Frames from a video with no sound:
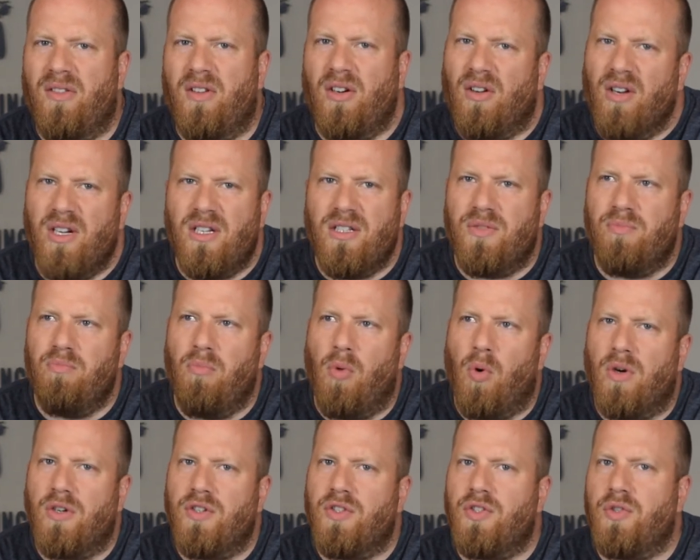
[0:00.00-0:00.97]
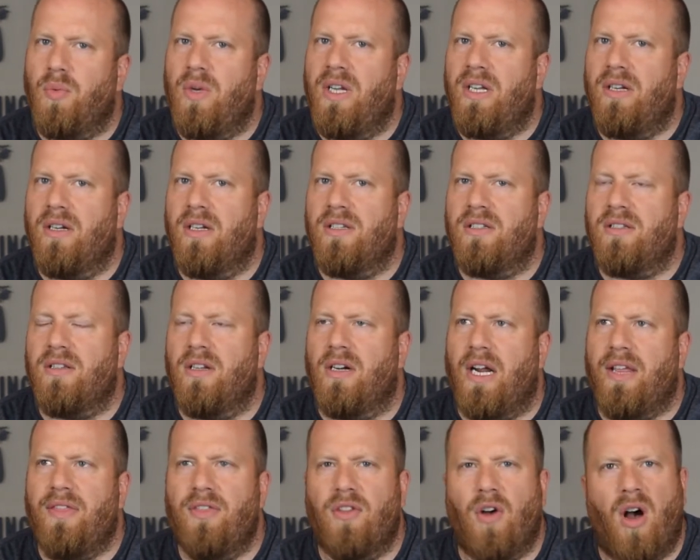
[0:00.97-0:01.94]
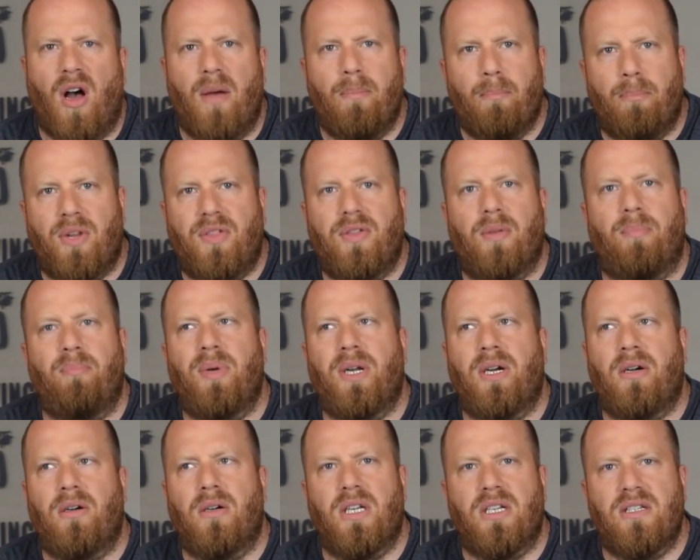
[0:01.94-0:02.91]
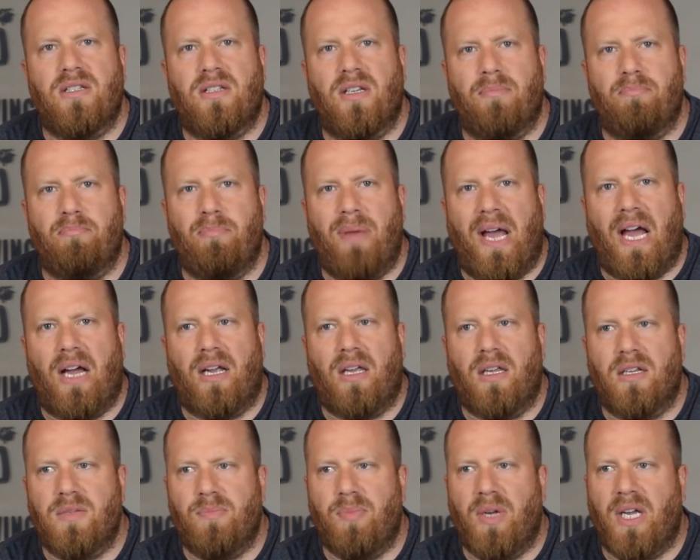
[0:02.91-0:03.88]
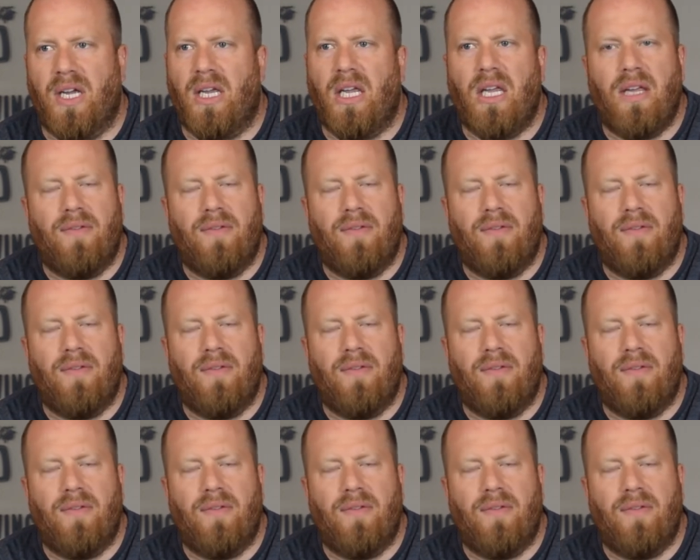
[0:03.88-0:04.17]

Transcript: There is more sweetness than I thought, but the bitterness in back is big.